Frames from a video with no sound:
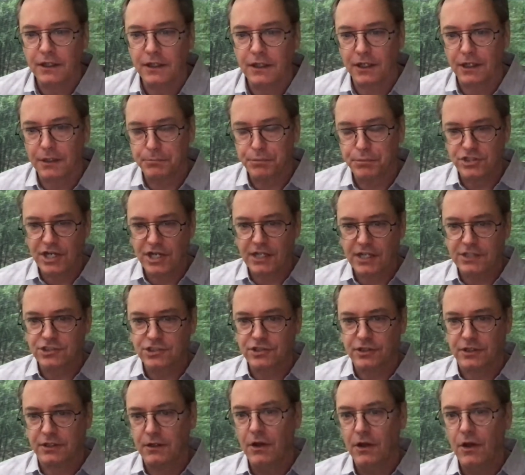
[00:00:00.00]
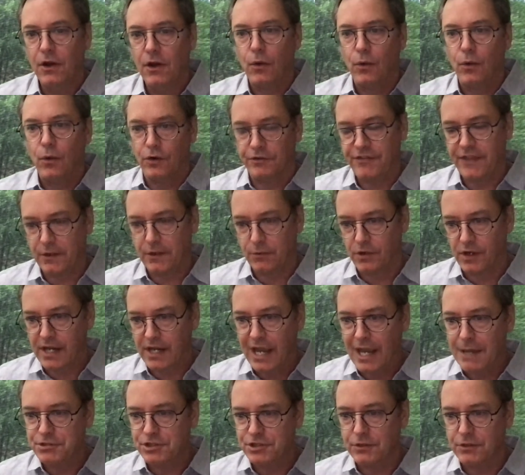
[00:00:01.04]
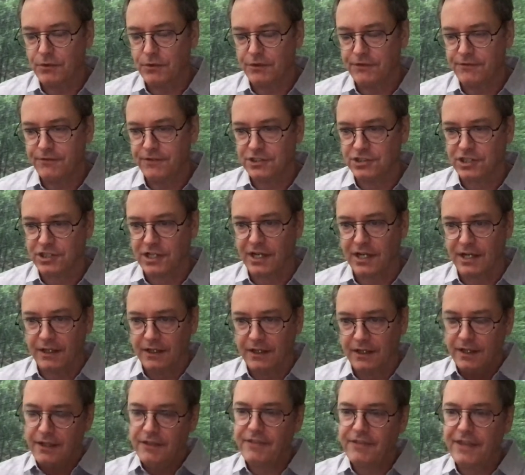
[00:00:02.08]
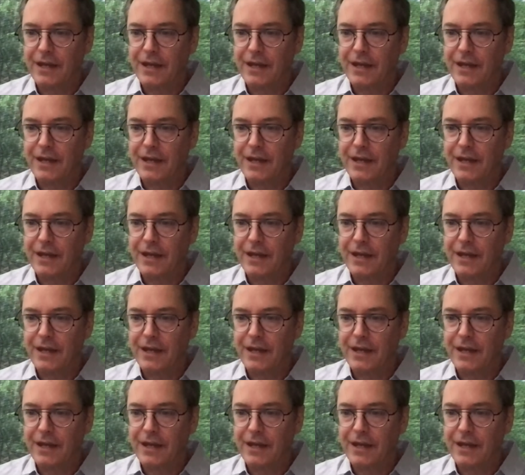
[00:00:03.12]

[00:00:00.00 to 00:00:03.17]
uh, projection or if they were captured with fisheye,